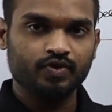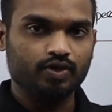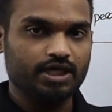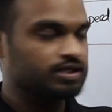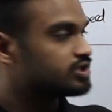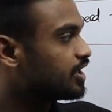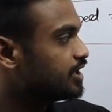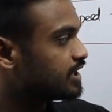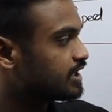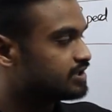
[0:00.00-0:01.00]
Okay,
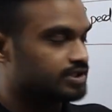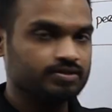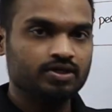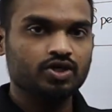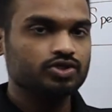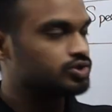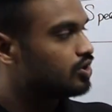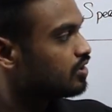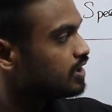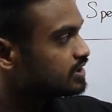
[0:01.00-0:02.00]
sorry, decreasing. So
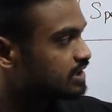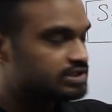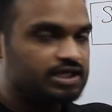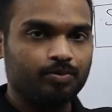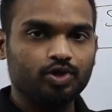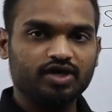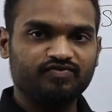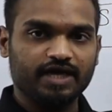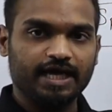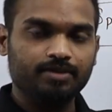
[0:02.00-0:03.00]
since the amount
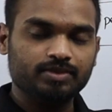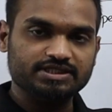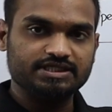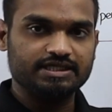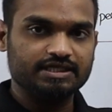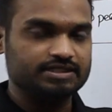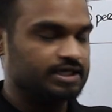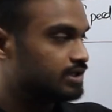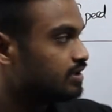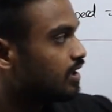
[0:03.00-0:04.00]
of time is
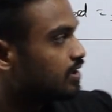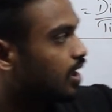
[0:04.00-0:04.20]
decreasing,